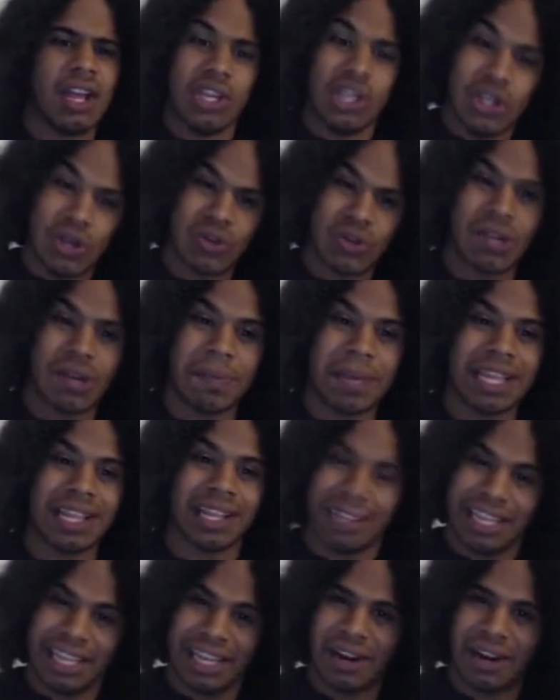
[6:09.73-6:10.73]
you should be the
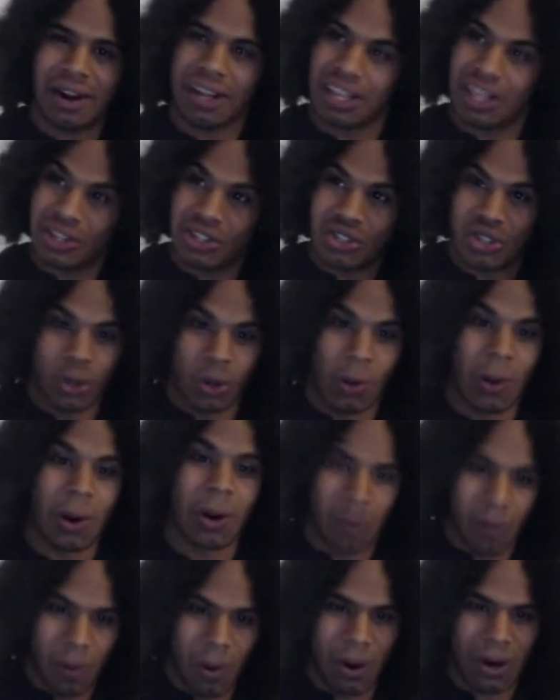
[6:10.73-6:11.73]
leader because you're a
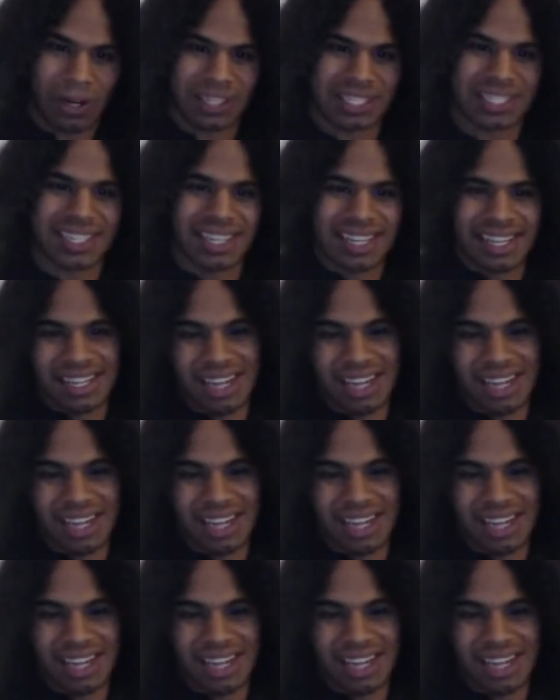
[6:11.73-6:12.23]
quartz.